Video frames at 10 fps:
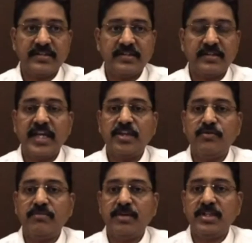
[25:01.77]
Thank you very
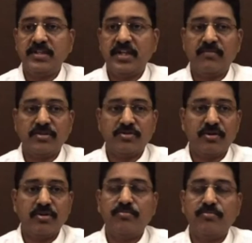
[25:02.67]
much. I request all to
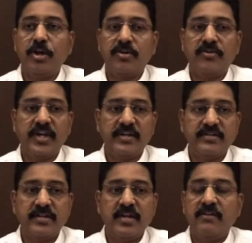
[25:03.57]
block your dates
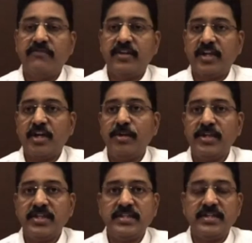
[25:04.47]
for the coming
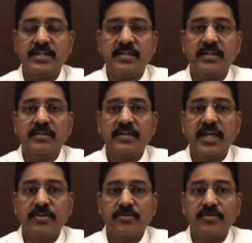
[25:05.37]
TCT. Thank you.